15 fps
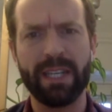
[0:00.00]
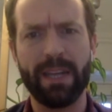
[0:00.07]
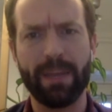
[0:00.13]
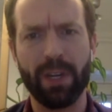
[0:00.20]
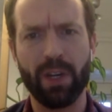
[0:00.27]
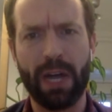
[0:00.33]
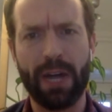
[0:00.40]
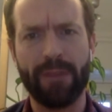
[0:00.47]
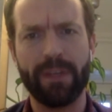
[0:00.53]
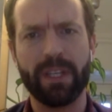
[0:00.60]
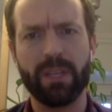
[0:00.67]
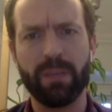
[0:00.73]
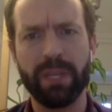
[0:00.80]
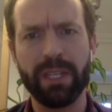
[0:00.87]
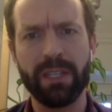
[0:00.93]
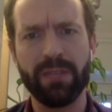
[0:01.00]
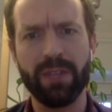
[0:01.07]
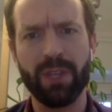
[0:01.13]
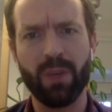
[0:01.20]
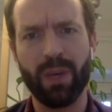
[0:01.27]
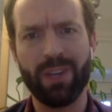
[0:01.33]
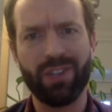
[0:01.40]
and demographics piece of
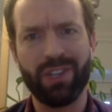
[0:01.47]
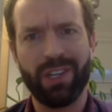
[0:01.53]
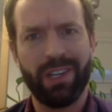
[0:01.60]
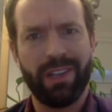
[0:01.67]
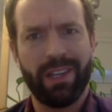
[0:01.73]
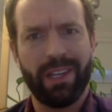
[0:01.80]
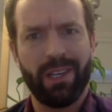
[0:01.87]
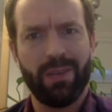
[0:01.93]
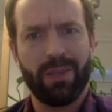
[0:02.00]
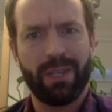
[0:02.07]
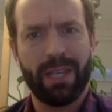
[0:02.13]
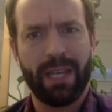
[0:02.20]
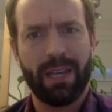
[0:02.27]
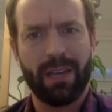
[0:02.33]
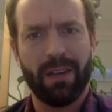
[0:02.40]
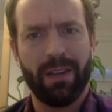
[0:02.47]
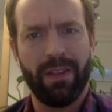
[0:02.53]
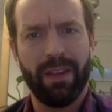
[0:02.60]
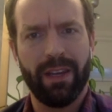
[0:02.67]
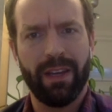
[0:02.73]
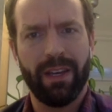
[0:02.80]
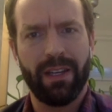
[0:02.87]
the question, and then you take
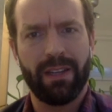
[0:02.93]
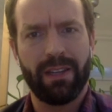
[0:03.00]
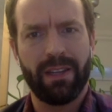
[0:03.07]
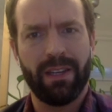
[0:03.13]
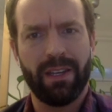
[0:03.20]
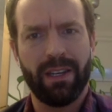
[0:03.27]
on the